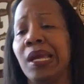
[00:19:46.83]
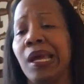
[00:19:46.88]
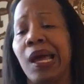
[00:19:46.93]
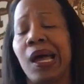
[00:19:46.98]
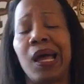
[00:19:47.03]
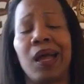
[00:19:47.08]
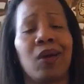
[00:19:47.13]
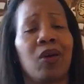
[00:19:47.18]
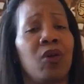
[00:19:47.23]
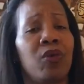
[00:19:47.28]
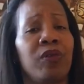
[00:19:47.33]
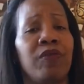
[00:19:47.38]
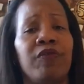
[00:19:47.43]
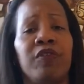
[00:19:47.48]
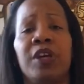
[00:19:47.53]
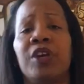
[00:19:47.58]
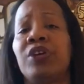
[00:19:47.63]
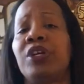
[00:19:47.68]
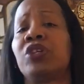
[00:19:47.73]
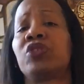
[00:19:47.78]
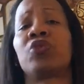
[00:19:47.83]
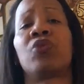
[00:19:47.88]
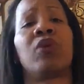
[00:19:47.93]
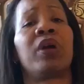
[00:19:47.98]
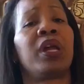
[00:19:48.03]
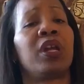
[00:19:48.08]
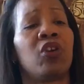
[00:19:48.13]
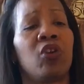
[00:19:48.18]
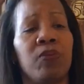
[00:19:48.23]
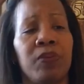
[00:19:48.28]
I go to various
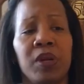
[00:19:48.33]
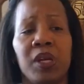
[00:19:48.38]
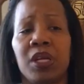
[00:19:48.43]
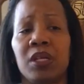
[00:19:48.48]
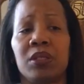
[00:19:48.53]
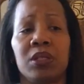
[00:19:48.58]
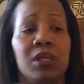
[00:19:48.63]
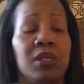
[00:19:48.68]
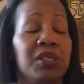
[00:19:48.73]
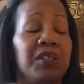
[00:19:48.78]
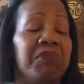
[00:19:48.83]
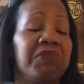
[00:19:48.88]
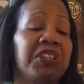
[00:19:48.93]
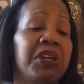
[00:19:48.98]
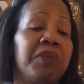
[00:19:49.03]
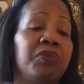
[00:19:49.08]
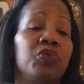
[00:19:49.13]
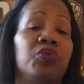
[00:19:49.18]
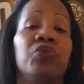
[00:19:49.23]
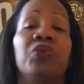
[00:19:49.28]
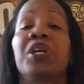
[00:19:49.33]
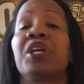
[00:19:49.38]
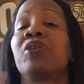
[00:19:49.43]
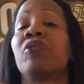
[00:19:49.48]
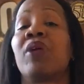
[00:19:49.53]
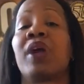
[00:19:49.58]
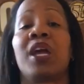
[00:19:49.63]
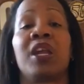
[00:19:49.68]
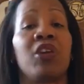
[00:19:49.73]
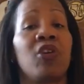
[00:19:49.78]
grand openings and sometimes re
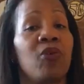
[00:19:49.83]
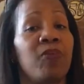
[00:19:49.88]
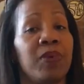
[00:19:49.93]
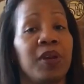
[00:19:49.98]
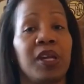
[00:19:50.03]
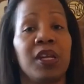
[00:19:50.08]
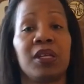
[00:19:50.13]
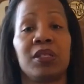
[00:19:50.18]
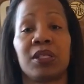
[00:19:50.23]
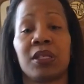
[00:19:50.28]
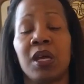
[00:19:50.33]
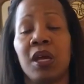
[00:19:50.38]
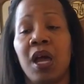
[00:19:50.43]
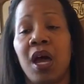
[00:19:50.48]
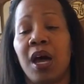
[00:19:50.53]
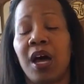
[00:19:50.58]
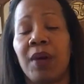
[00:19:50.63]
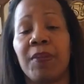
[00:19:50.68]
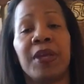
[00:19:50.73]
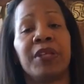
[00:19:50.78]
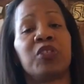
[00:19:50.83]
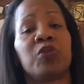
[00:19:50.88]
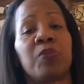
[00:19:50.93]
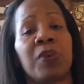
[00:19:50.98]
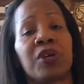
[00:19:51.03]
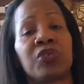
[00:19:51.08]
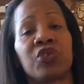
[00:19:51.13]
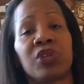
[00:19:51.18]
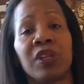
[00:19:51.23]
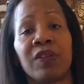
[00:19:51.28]
grand openings um, and
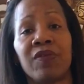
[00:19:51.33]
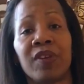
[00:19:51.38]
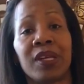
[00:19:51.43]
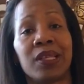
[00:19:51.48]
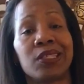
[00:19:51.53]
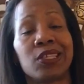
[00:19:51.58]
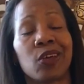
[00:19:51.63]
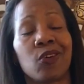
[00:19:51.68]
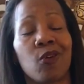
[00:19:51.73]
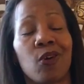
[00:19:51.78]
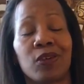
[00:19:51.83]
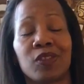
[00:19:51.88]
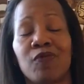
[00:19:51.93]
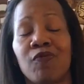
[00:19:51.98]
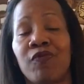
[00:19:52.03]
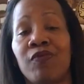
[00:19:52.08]
special events across